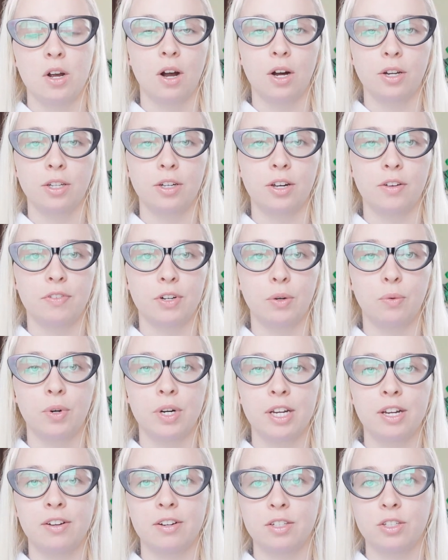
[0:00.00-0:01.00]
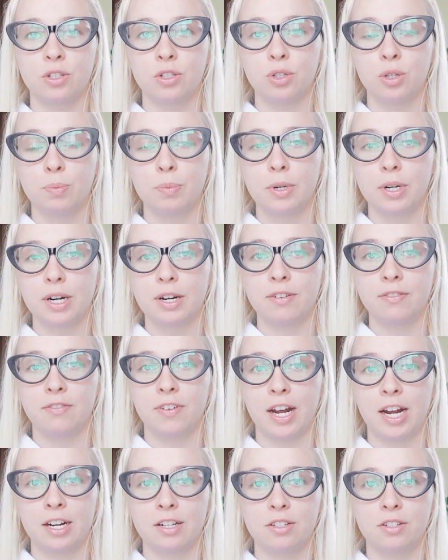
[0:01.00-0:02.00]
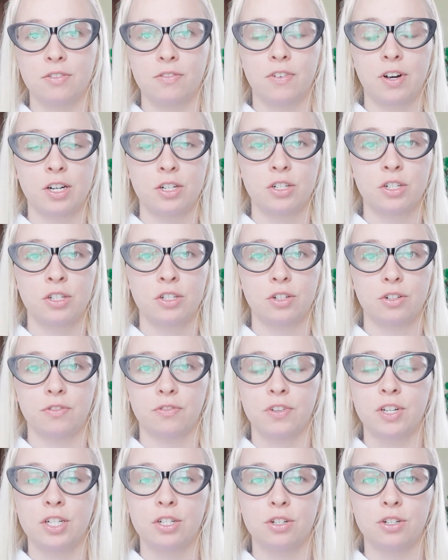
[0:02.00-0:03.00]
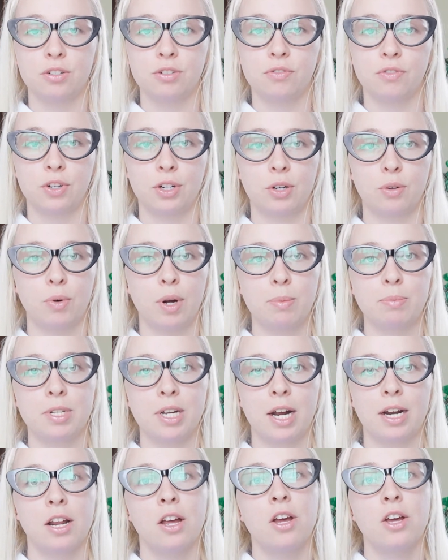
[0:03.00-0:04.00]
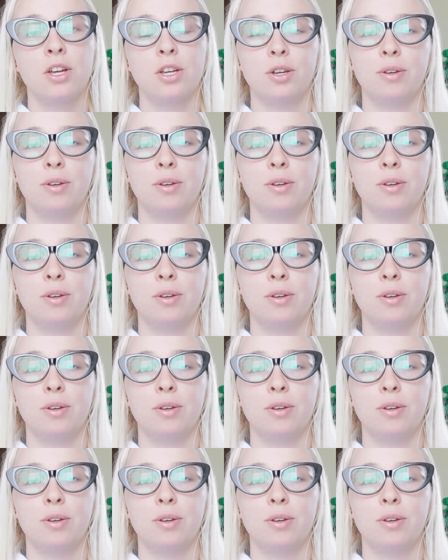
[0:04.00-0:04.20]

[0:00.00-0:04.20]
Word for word: although if you're wanting super advanced functions or features for your website,